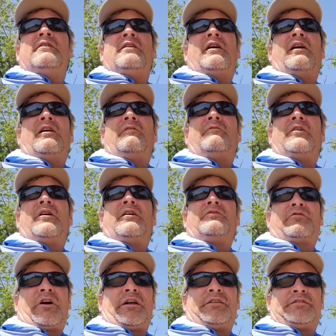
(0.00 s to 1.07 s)
of
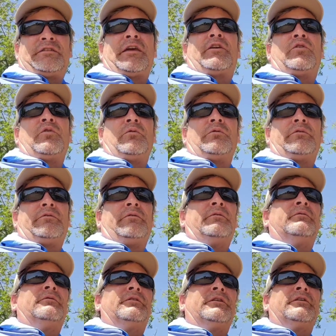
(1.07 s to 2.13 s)
trying to stay cooler
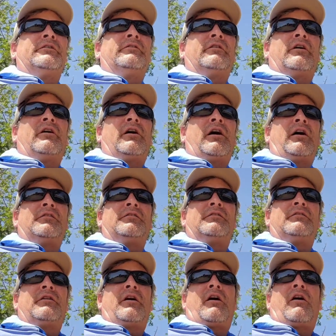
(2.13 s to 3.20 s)
during
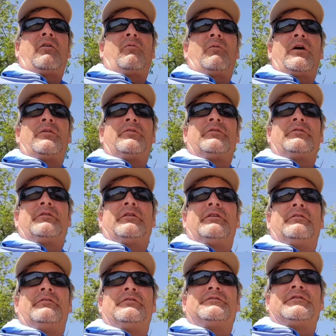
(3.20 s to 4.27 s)
hot weather
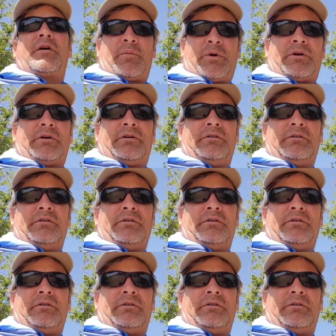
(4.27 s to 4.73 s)
in the summer,